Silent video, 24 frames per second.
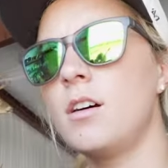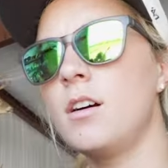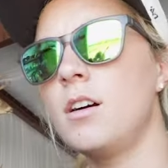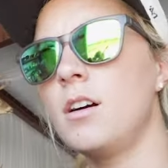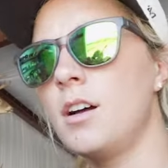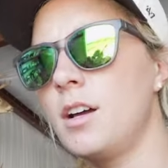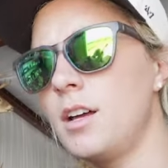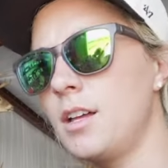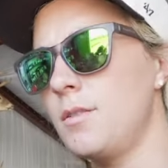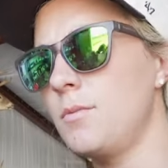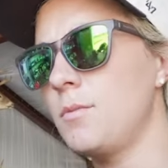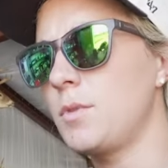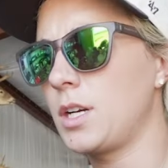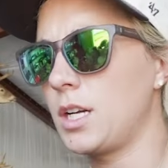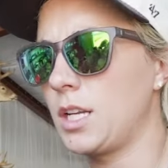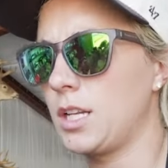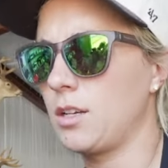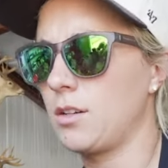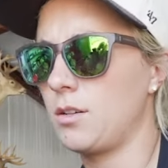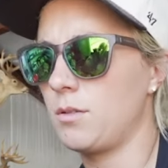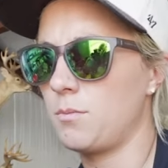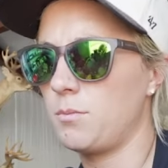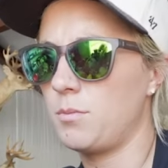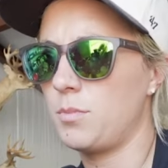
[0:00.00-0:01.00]
on. We're
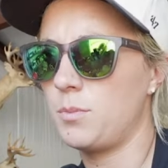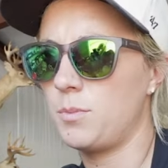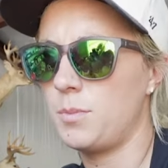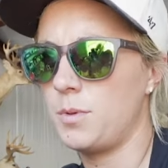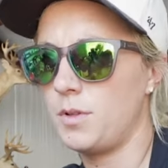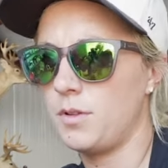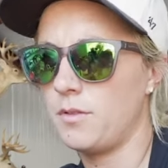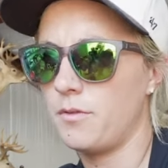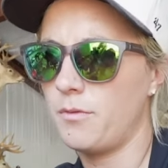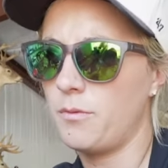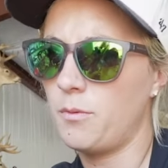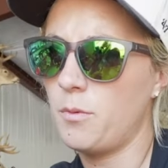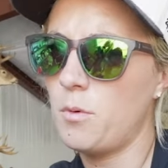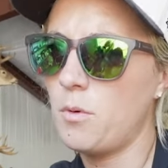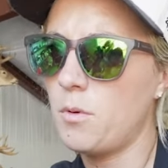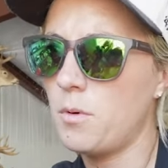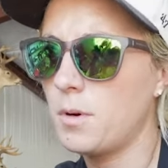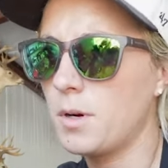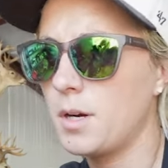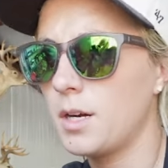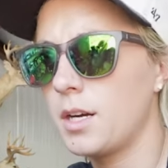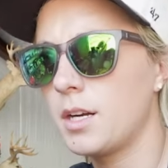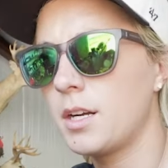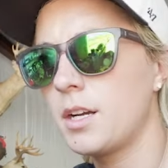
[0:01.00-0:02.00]
gonna go pull it
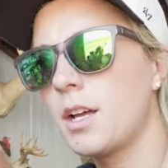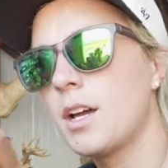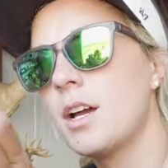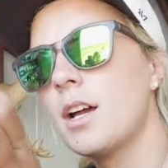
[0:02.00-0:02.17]
forward.